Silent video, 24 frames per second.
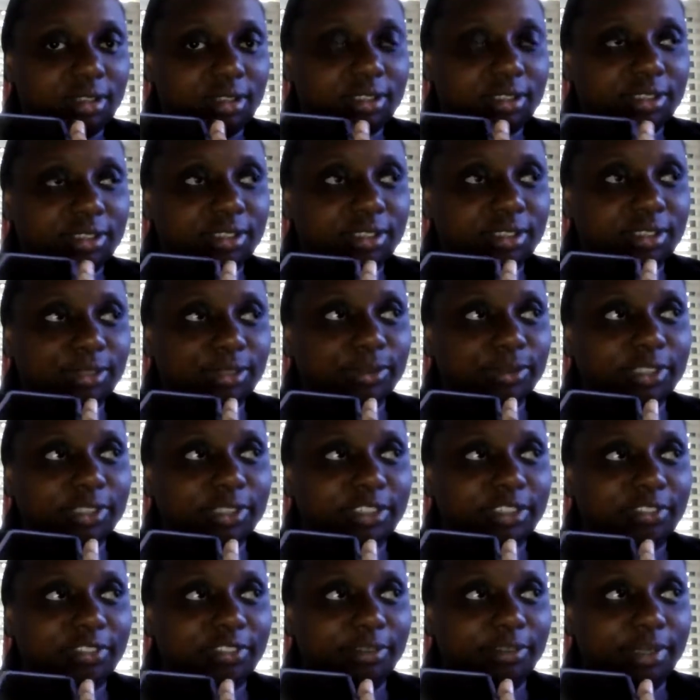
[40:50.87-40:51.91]
So what
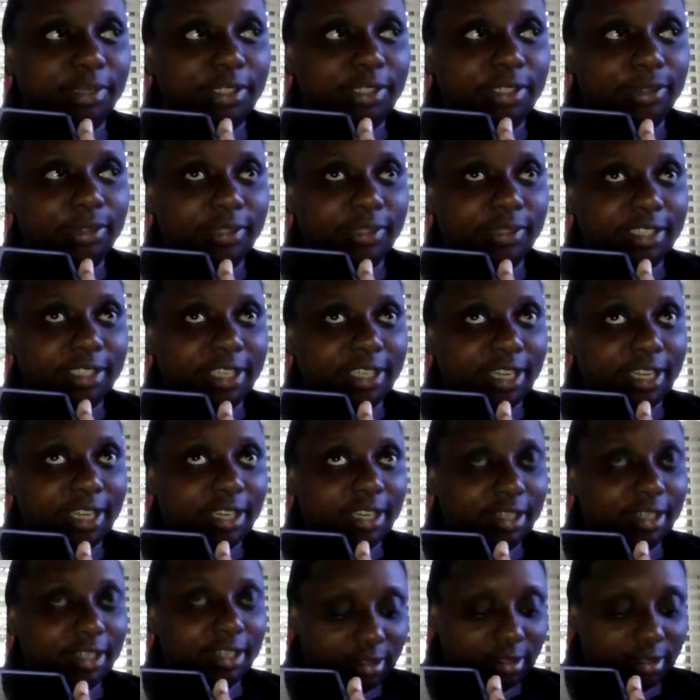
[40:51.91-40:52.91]
have you been doing today?